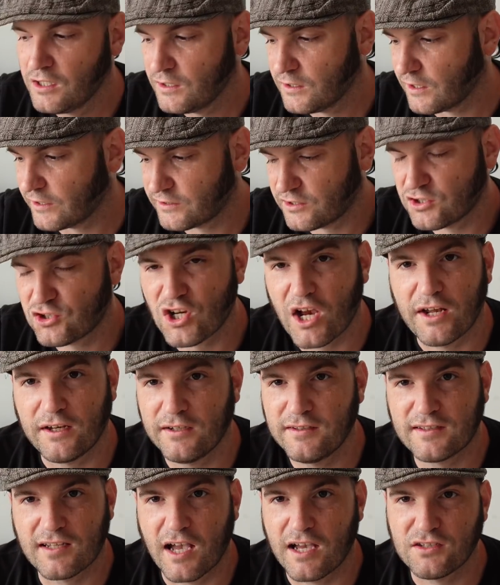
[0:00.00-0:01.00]
Like, the
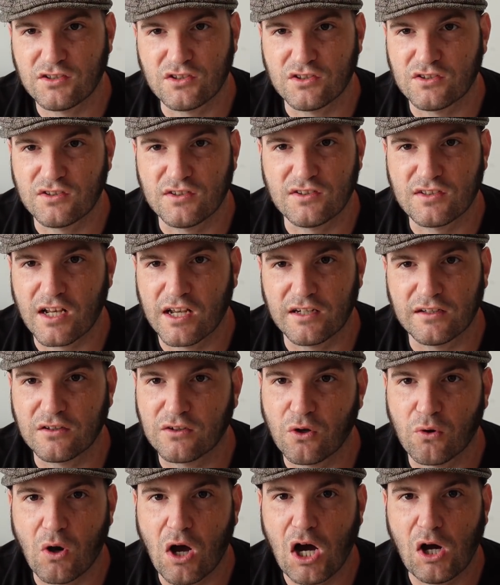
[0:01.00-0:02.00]
Chinese guys just decided to
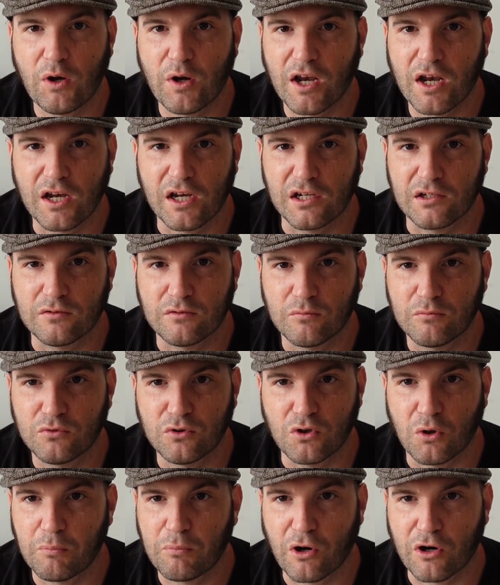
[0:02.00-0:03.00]
go out and, you
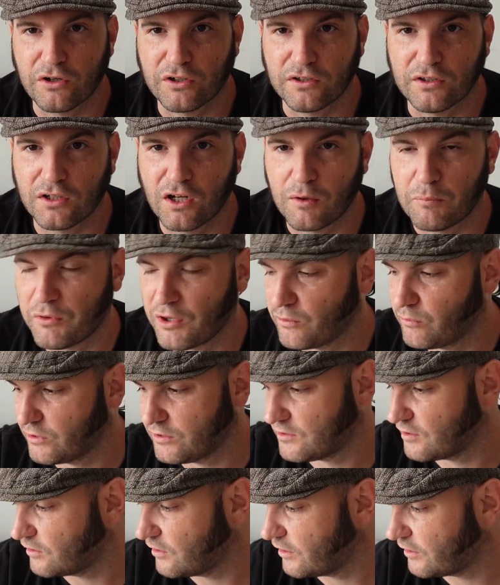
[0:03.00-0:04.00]
know, party it up. They
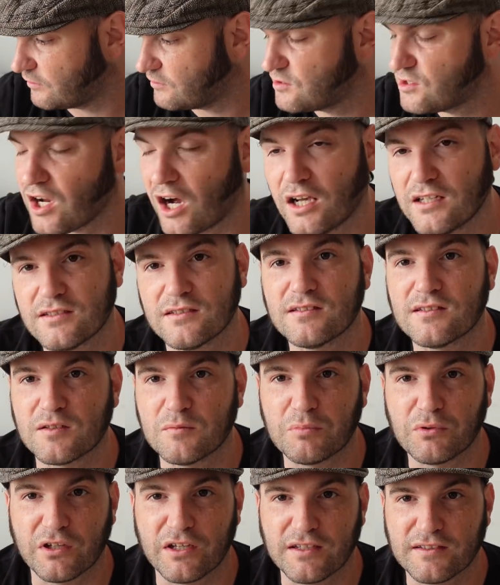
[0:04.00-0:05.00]
went to, like, dozens
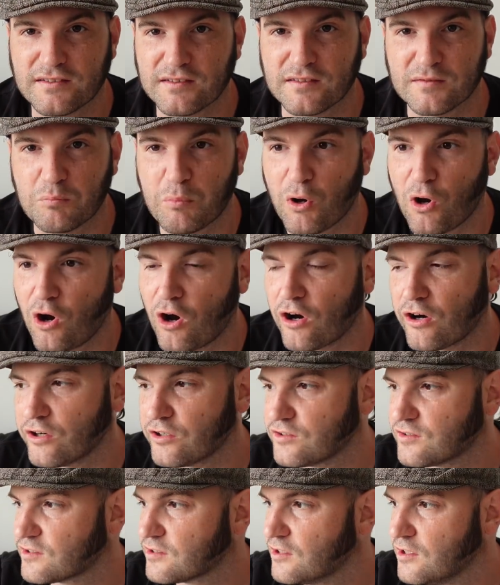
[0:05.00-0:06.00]
of places,
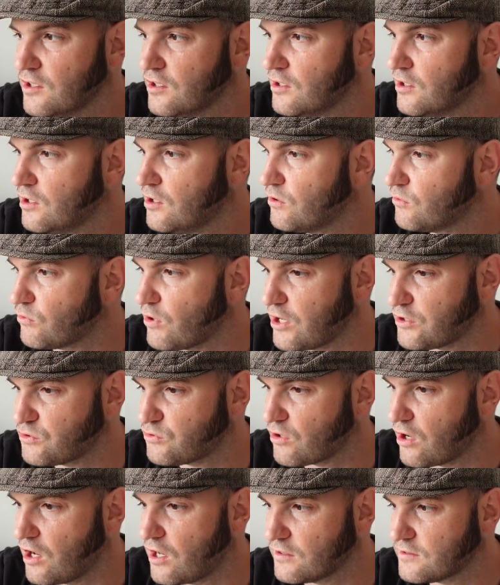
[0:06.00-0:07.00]
bars,
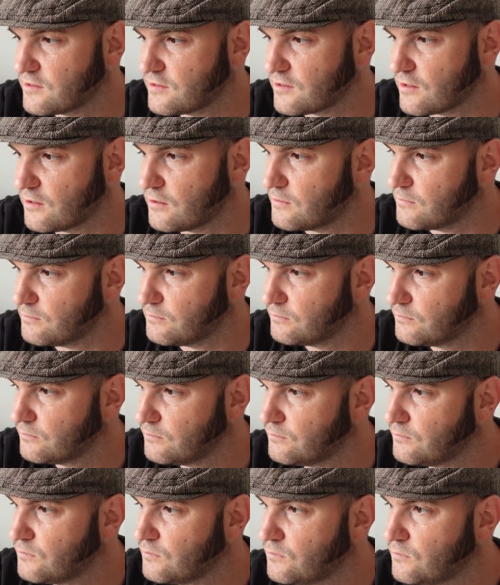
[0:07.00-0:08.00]
restaurants,
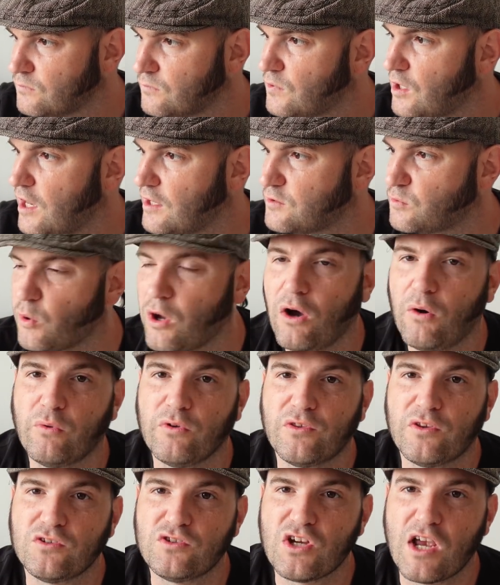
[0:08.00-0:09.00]
as well
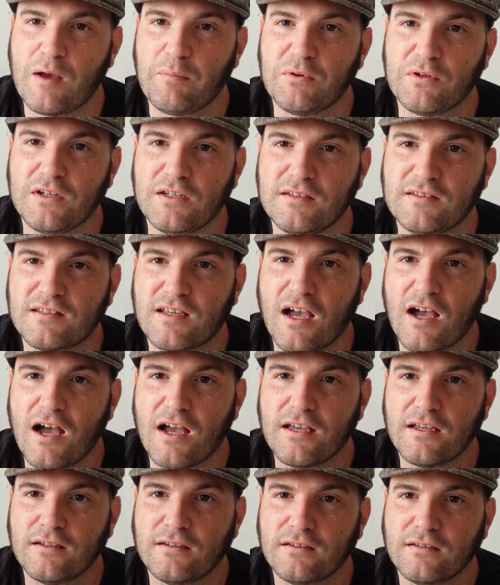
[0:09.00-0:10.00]
with the Japanese
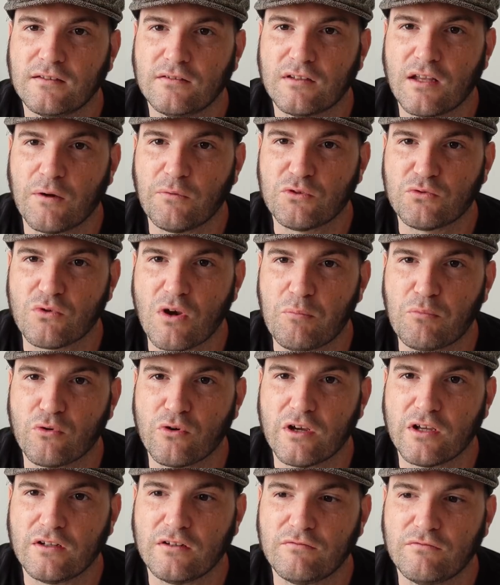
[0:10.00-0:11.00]
guy that was
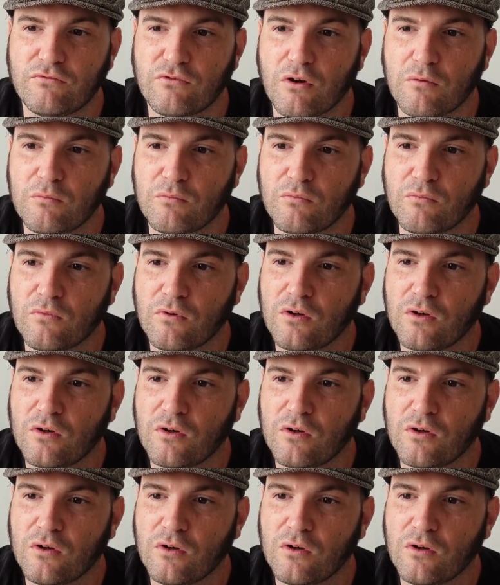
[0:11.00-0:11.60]
reparated from